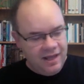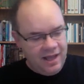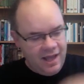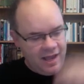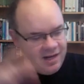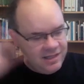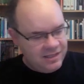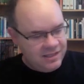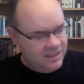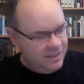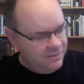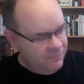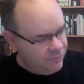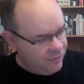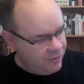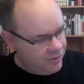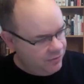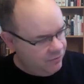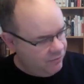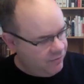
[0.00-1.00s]
and it's even
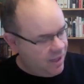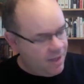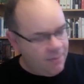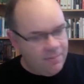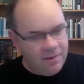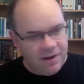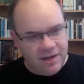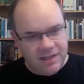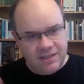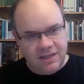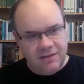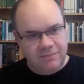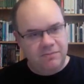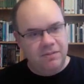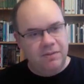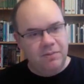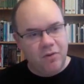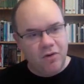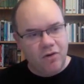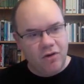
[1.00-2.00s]
on the web, and it can
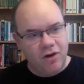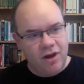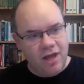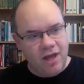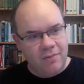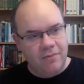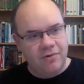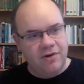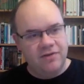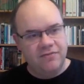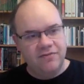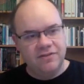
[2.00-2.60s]
be more collaborative.